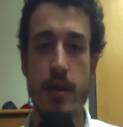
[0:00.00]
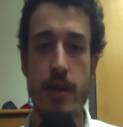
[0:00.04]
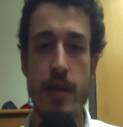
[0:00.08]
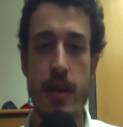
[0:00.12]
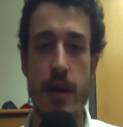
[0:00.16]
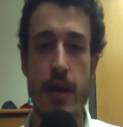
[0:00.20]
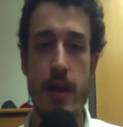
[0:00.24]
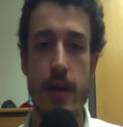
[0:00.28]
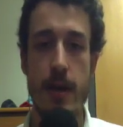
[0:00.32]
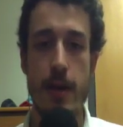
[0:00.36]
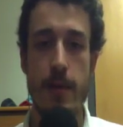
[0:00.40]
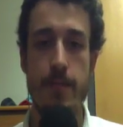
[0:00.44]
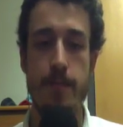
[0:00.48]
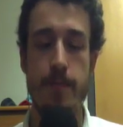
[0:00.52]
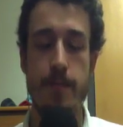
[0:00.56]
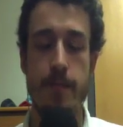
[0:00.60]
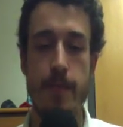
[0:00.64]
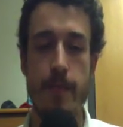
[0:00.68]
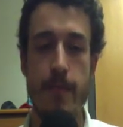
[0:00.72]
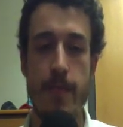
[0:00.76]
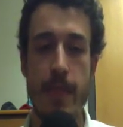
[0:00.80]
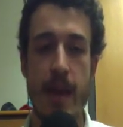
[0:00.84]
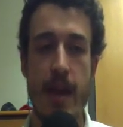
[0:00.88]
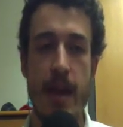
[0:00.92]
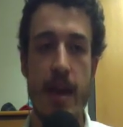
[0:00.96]
Uh,
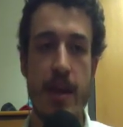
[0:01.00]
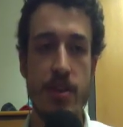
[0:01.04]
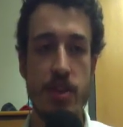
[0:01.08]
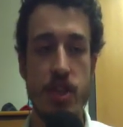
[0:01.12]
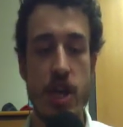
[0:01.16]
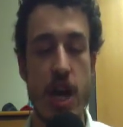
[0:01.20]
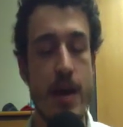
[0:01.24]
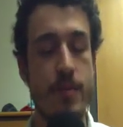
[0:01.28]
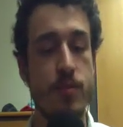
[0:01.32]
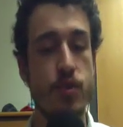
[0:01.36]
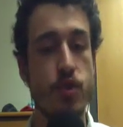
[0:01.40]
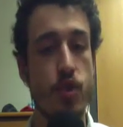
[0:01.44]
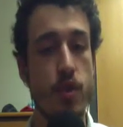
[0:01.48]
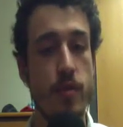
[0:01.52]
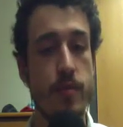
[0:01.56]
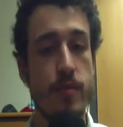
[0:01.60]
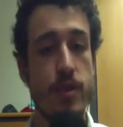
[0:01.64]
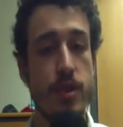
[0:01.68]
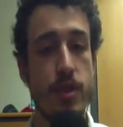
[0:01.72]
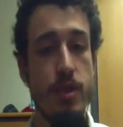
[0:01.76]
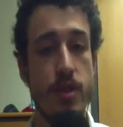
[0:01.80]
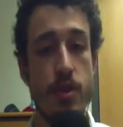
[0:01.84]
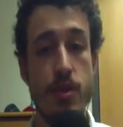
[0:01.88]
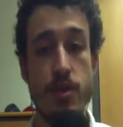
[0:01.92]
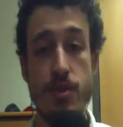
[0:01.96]
and
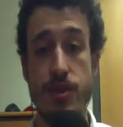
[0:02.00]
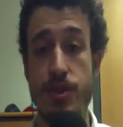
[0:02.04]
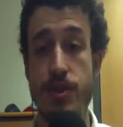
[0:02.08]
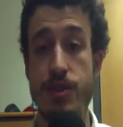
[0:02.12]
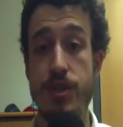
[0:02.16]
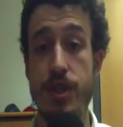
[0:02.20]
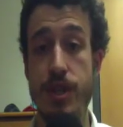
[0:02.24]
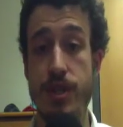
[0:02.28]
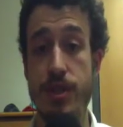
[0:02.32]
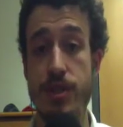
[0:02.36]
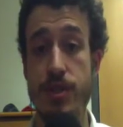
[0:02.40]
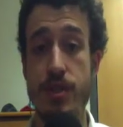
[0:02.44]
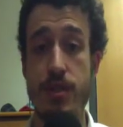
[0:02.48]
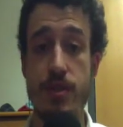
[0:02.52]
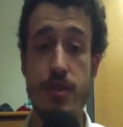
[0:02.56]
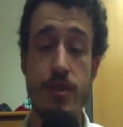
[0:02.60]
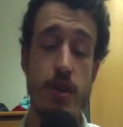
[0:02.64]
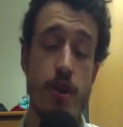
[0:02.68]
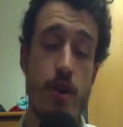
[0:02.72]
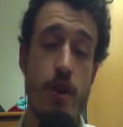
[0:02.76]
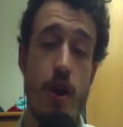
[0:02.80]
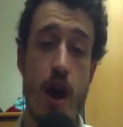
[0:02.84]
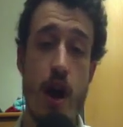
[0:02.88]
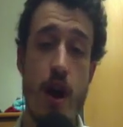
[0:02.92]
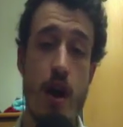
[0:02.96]
TypeScript uses this,
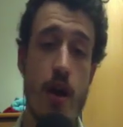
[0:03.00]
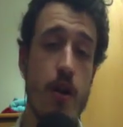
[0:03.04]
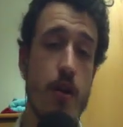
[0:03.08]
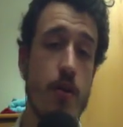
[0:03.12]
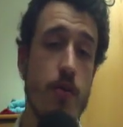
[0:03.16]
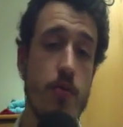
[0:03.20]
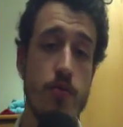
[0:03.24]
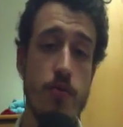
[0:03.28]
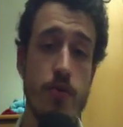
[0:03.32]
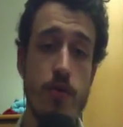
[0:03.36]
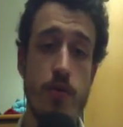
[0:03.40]
so uh,